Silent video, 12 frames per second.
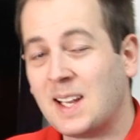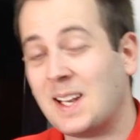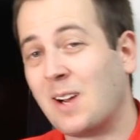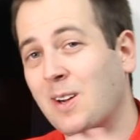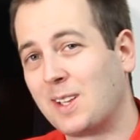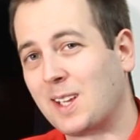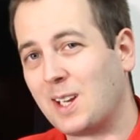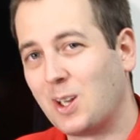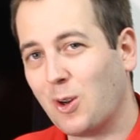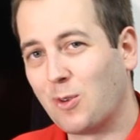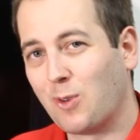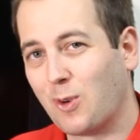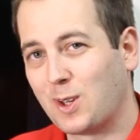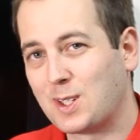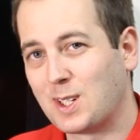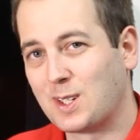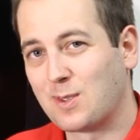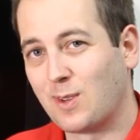Now, I thank you all for
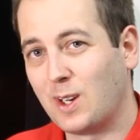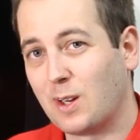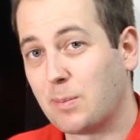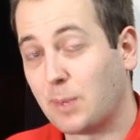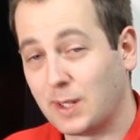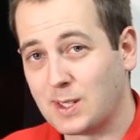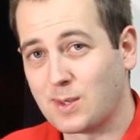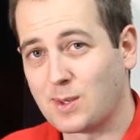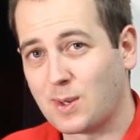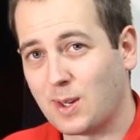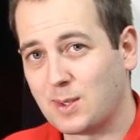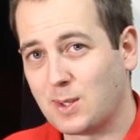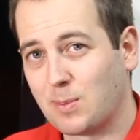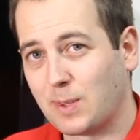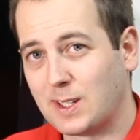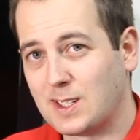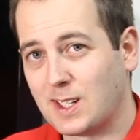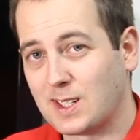watching this video. Please subscribe to
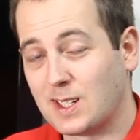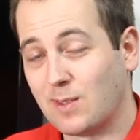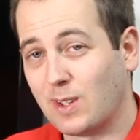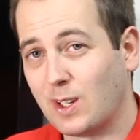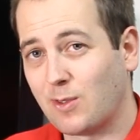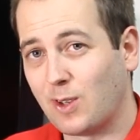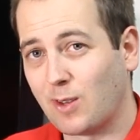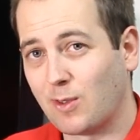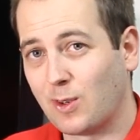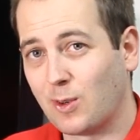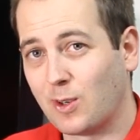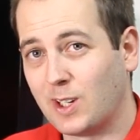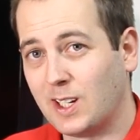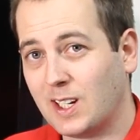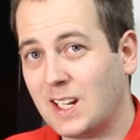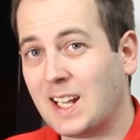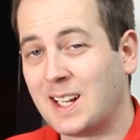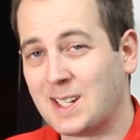PlaytechTV if you haven't already,
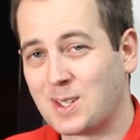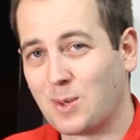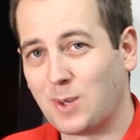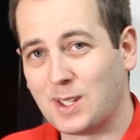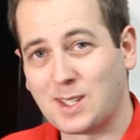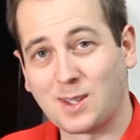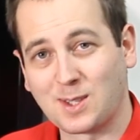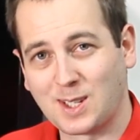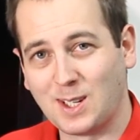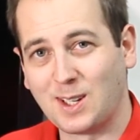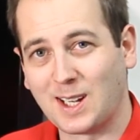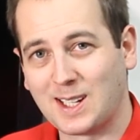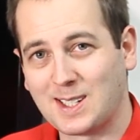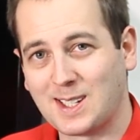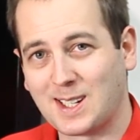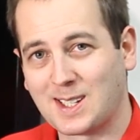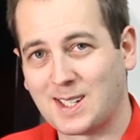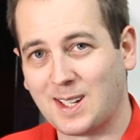and as always, I'll see you guys
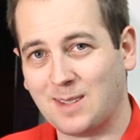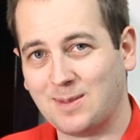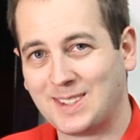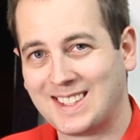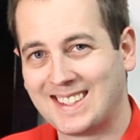next time.